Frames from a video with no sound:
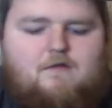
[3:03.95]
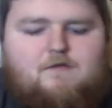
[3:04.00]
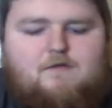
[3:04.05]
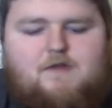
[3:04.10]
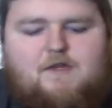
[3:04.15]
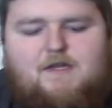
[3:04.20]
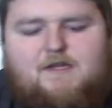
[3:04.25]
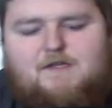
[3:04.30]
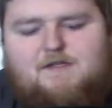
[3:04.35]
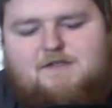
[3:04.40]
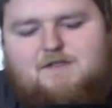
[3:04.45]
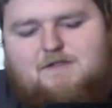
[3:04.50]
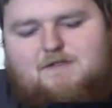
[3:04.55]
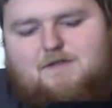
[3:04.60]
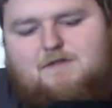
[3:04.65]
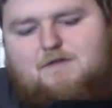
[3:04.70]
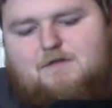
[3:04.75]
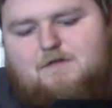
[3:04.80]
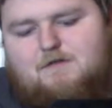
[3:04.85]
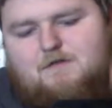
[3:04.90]

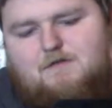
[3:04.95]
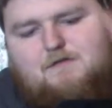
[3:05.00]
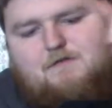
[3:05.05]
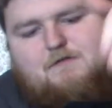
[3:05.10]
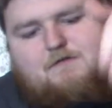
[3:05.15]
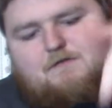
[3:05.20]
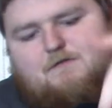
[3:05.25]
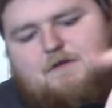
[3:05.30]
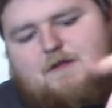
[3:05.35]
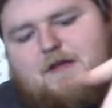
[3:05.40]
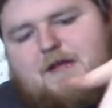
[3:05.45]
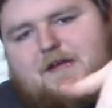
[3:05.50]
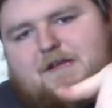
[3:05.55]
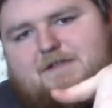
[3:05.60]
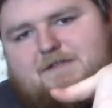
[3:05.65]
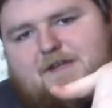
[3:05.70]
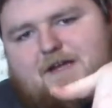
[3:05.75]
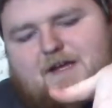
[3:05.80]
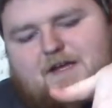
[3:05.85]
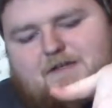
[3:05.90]
this
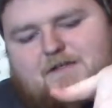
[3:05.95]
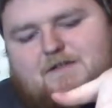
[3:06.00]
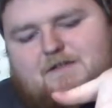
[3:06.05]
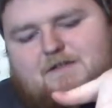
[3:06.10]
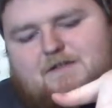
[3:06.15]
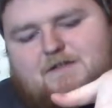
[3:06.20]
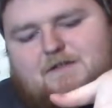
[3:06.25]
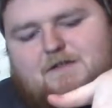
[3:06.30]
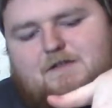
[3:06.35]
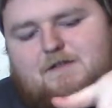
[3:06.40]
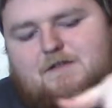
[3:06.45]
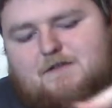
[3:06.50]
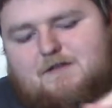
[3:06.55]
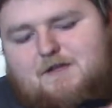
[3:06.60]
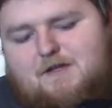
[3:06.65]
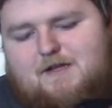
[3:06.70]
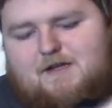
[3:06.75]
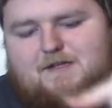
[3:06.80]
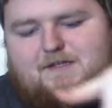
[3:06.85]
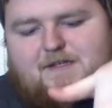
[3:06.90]
X-axis, the
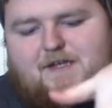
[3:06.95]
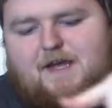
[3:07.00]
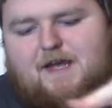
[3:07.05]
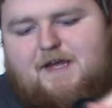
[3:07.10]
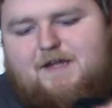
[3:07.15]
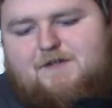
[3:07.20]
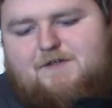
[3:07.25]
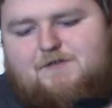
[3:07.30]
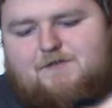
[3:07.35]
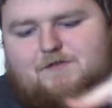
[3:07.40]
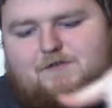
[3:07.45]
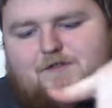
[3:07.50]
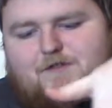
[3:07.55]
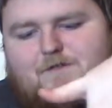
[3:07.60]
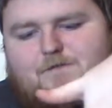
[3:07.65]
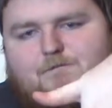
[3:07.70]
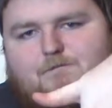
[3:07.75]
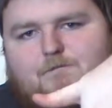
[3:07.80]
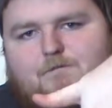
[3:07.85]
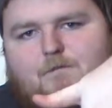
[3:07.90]
X gantry,
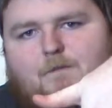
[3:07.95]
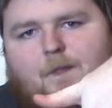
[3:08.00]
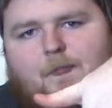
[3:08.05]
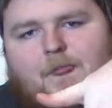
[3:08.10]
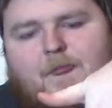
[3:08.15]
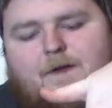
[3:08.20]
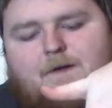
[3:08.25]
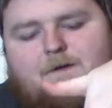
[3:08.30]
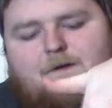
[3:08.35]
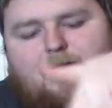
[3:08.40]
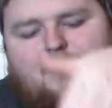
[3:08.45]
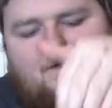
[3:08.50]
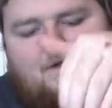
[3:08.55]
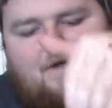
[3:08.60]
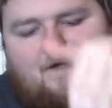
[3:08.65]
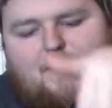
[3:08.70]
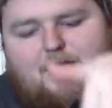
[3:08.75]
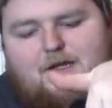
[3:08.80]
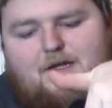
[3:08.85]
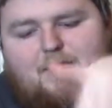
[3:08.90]

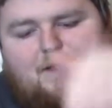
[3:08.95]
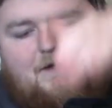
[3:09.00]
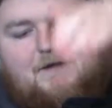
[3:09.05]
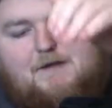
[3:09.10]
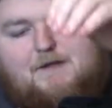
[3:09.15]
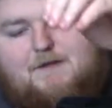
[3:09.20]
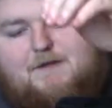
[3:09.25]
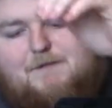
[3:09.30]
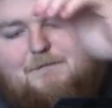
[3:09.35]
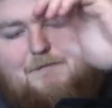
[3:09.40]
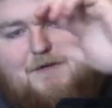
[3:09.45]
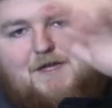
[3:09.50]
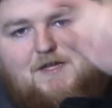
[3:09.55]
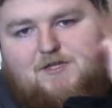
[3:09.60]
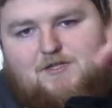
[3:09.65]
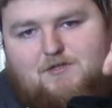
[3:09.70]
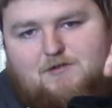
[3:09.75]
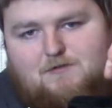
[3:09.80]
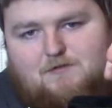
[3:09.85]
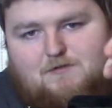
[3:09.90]
and in the
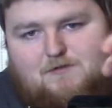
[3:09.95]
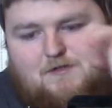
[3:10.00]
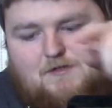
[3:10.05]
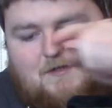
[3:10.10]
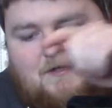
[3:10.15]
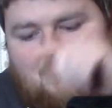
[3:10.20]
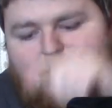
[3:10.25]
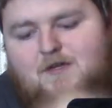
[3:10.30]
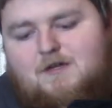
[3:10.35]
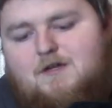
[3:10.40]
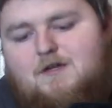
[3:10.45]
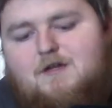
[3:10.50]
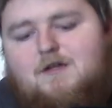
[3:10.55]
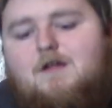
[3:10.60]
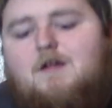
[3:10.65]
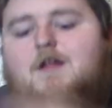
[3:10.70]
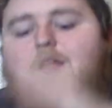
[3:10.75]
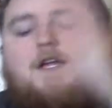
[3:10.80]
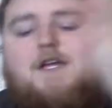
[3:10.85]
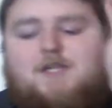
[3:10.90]
pictures
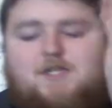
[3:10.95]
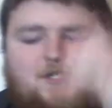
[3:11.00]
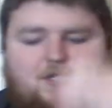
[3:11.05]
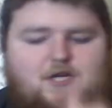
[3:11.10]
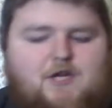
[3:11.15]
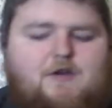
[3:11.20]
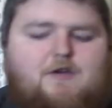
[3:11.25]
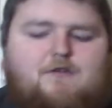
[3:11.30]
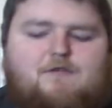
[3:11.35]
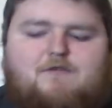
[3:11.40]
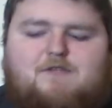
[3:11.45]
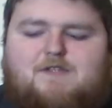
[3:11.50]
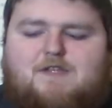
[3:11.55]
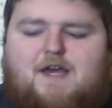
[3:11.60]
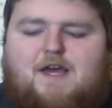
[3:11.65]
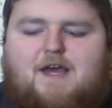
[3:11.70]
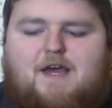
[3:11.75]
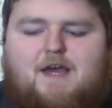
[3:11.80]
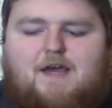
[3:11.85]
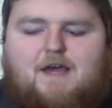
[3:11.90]
it shows
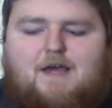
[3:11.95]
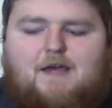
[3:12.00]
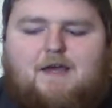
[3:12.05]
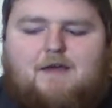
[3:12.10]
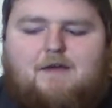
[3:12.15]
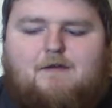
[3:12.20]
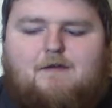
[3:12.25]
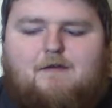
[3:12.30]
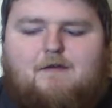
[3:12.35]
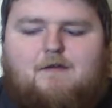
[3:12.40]
a